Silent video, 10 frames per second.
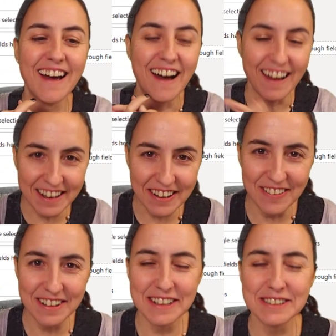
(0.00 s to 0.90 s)
I know
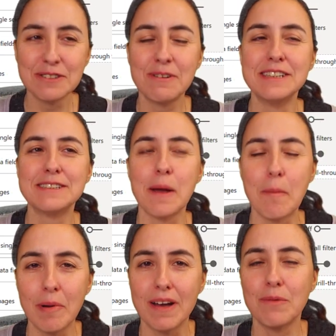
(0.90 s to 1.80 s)
it is Wednesday,
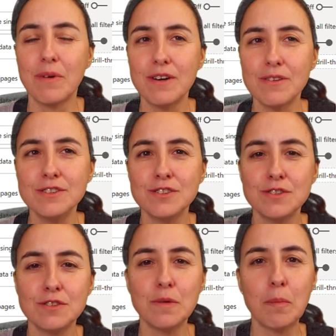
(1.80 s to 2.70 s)
but we're going to do